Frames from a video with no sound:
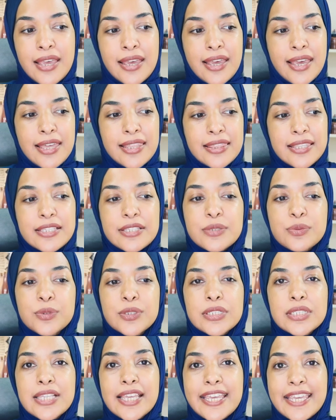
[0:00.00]
And this
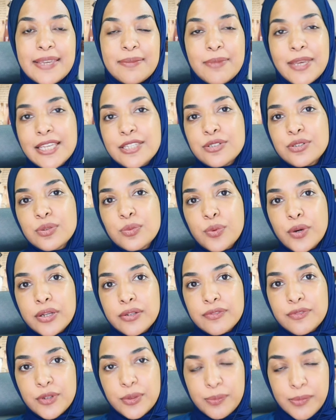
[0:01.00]
was a major one
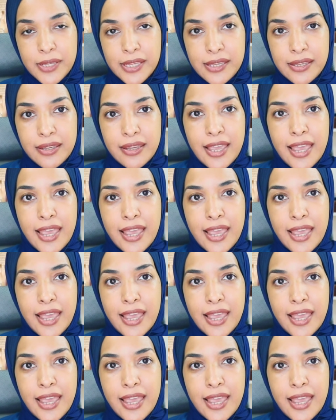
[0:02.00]
for me